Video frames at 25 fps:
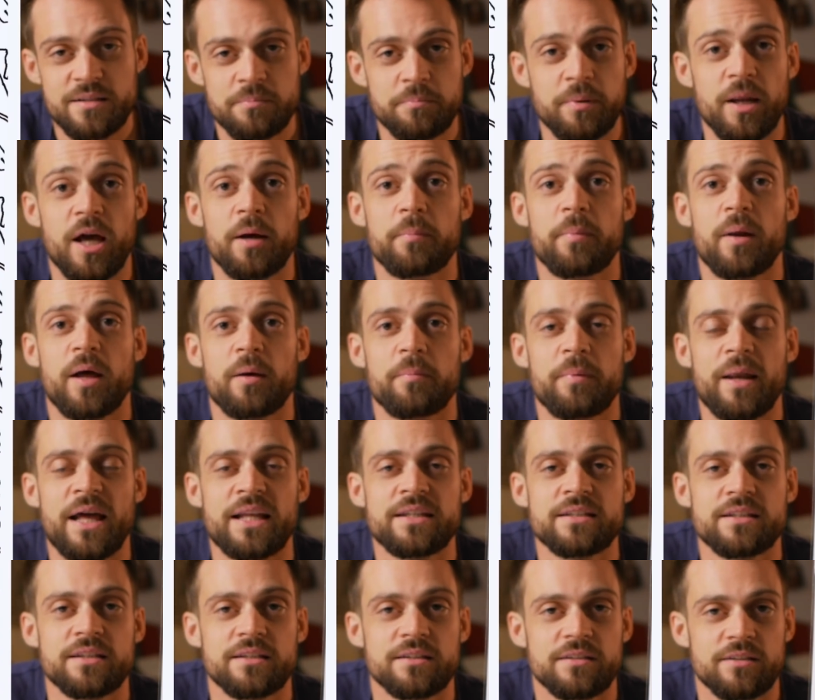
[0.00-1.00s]
Blah Blah
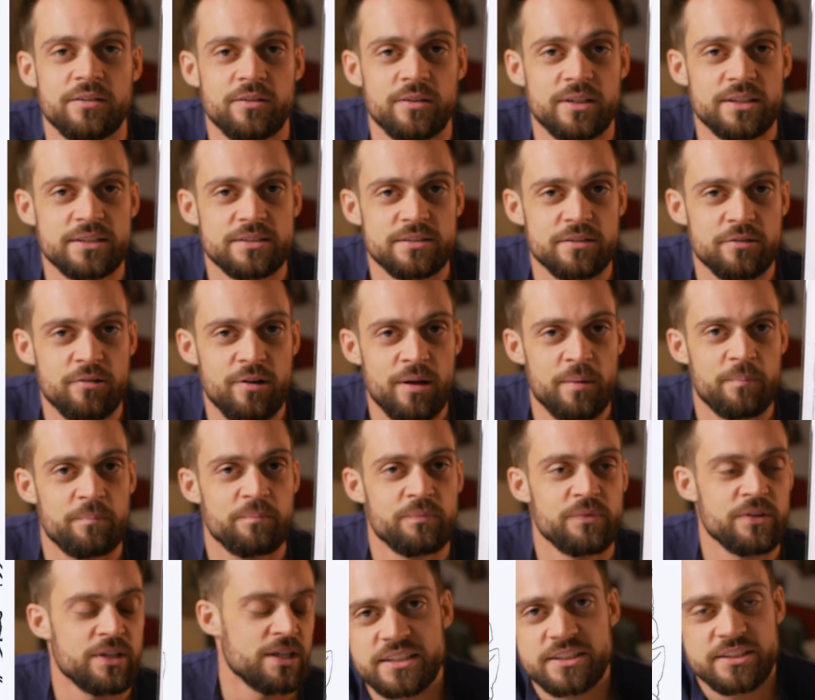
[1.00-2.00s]
Blanda on Instagram.
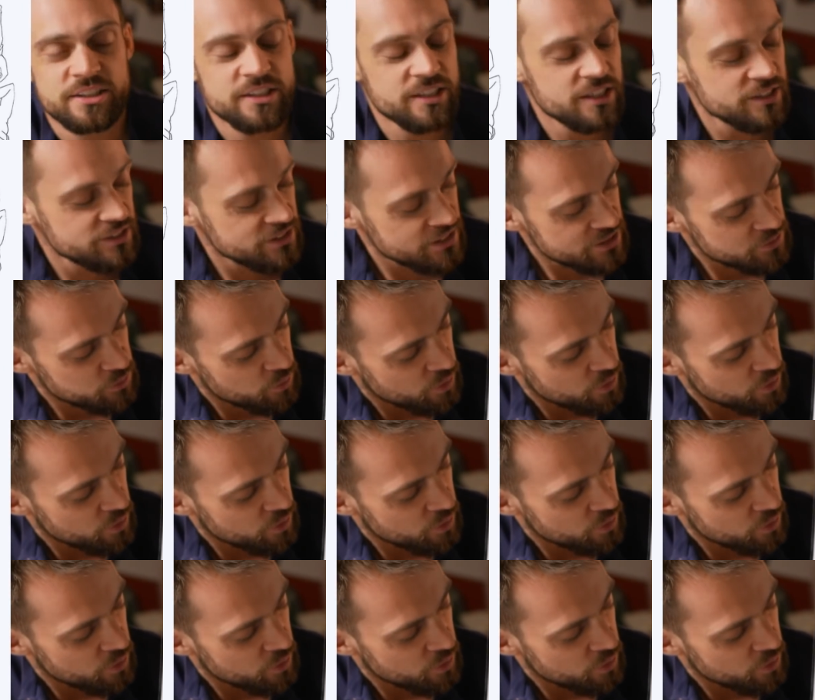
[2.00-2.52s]
She does these